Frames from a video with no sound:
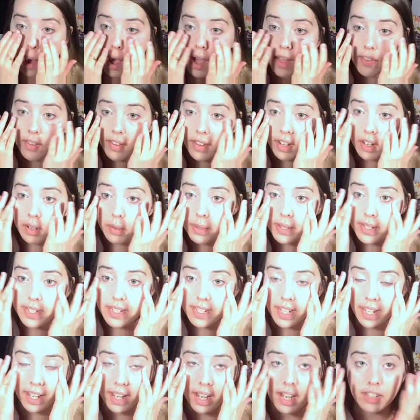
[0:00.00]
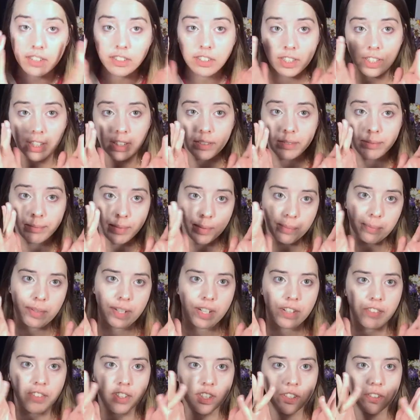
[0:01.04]
And they always say, actually, I'm not
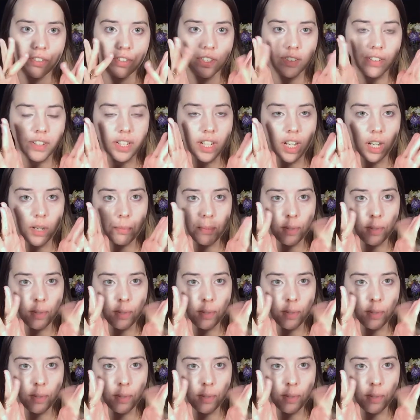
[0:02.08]
even using it right now,